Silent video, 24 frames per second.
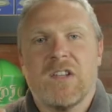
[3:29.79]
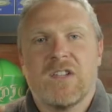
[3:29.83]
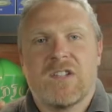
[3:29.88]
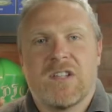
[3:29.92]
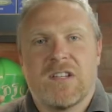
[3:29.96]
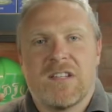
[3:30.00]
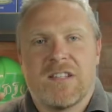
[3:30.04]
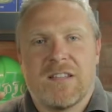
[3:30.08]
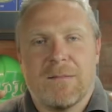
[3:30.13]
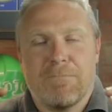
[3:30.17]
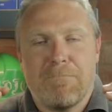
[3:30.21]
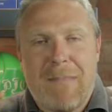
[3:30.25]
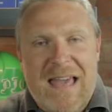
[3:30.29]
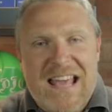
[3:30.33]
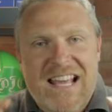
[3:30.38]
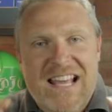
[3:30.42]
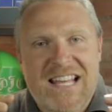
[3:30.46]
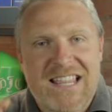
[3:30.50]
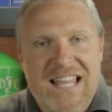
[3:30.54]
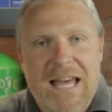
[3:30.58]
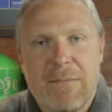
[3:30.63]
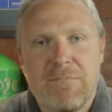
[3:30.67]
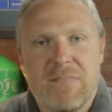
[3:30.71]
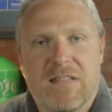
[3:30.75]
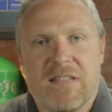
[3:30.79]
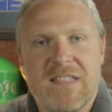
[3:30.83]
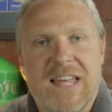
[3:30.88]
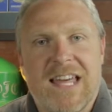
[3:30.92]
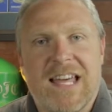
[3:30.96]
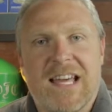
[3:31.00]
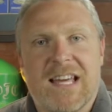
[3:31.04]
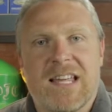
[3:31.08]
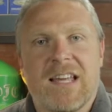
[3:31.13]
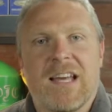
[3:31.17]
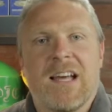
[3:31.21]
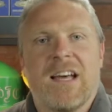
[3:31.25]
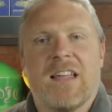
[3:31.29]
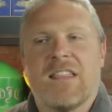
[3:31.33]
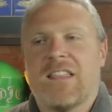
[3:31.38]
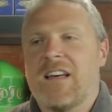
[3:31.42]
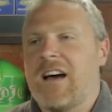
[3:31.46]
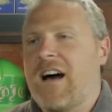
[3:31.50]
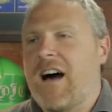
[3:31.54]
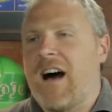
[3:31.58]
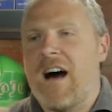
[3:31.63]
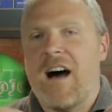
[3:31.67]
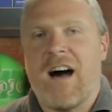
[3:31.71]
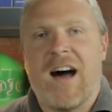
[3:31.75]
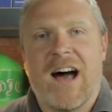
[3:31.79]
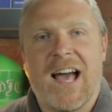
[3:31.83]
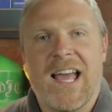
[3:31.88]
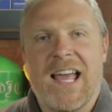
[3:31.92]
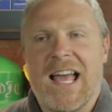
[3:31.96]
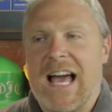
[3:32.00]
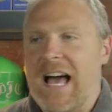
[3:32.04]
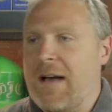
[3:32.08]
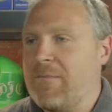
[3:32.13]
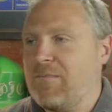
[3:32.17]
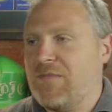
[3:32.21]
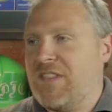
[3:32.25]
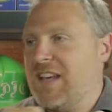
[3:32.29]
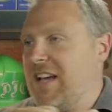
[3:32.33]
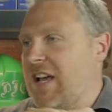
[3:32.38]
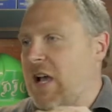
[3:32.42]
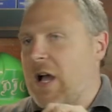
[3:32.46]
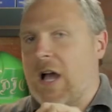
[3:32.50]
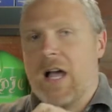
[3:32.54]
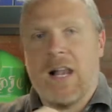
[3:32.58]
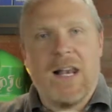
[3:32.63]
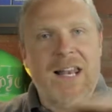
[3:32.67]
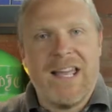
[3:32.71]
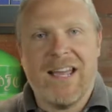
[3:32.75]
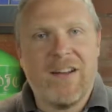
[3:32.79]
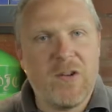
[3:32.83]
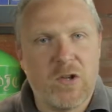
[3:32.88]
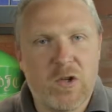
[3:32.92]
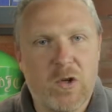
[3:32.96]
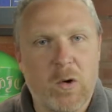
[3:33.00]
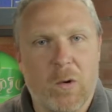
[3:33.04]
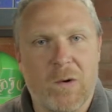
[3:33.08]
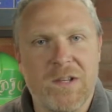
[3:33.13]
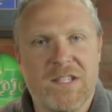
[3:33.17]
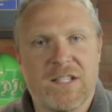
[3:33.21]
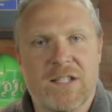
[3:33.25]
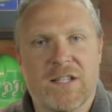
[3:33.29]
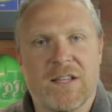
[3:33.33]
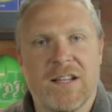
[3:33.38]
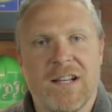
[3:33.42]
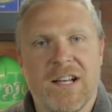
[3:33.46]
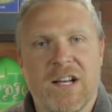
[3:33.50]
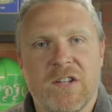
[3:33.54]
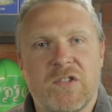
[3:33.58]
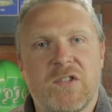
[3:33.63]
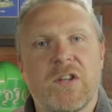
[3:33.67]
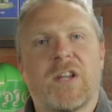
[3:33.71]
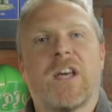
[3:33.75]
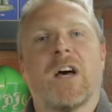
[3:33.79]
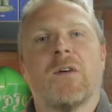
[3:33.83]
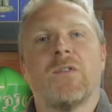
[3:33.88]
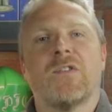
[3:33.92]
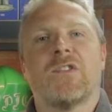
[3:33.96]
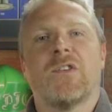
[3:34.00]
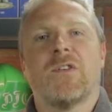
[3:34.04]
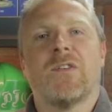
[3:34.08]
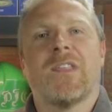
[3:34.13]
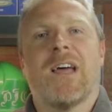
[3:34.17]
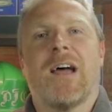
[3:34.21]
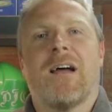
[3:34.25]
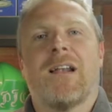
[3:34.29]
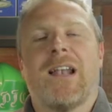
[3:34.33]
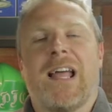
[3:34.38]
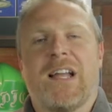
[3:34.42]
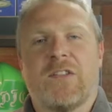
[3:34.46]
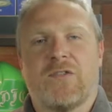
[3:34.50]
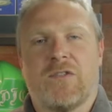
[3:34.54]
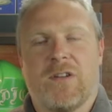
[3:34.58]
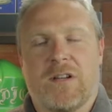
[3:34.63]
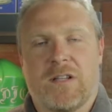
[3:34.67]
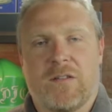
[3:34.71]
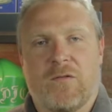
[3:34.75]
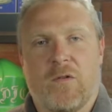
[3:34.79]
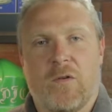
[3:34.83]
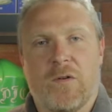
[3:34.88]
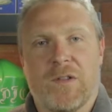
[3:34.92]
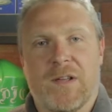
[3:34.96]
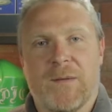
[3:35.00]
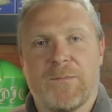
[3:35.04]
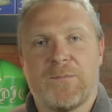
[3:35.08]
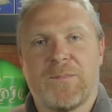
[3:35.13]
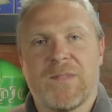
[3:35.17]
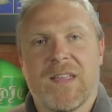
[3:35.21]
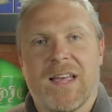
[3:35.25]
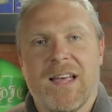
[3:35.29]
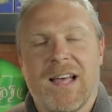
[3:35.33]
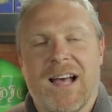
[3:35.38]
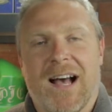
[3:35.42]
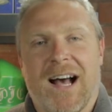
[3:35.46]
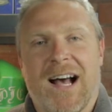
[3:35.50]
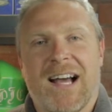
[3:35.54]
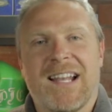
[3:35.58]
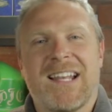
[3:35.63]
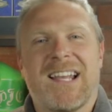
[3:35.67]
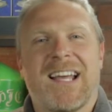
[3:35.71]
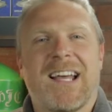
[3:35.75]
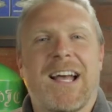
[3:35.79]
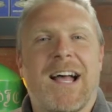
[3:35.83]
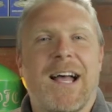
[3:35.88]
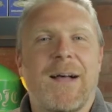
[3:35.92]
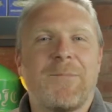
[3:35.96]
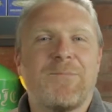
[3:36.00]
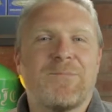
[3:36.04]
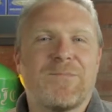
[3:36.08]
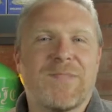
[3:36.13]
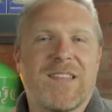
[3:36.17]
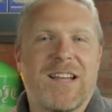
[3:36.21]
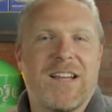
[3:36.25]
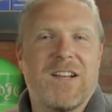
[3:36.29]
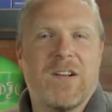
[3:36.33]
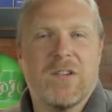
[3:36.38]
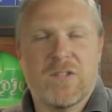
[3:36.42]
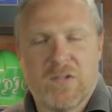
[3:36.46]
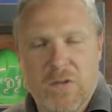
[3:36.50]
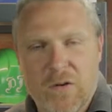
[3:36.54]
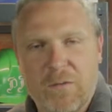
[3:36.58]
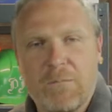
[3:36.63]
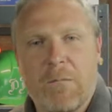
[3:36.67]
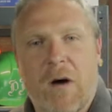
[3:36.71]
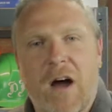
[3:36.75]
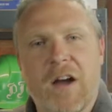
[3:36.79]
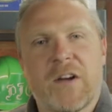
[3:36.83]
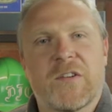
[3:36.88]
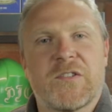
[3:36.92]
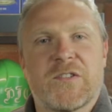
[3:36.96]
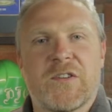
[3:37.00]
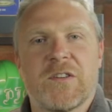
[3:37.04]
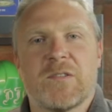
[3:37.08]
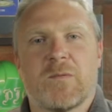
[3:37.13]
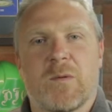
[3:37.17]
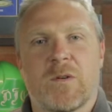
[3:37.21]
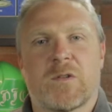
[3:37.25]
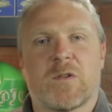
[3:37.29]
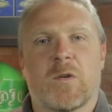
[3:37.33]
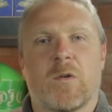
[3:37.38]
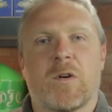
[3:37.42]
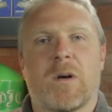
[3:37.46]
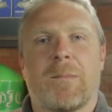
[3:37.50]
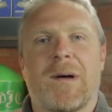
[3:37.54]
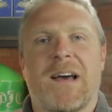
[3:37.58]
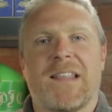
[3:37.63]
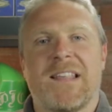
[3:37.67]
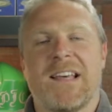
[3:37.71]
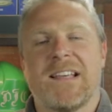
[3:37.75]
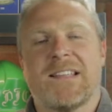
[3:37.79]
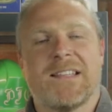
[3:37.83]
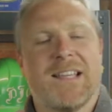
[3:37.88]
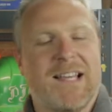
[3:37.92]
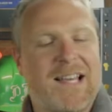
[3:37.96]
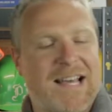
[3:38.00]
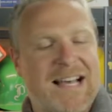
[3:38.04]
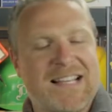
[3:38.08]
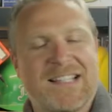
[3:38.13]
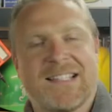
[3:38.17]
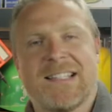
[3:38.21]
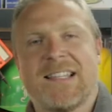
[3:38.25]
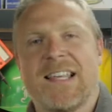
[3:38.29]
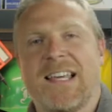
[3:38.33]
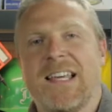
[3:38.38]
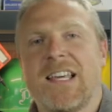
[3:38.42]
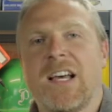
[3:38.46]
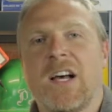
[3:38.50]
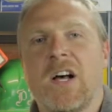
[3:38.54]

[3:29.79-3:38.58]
to make them think that I am the clear choice to go and do their electrics for them. And sort of marketers will talk about this as the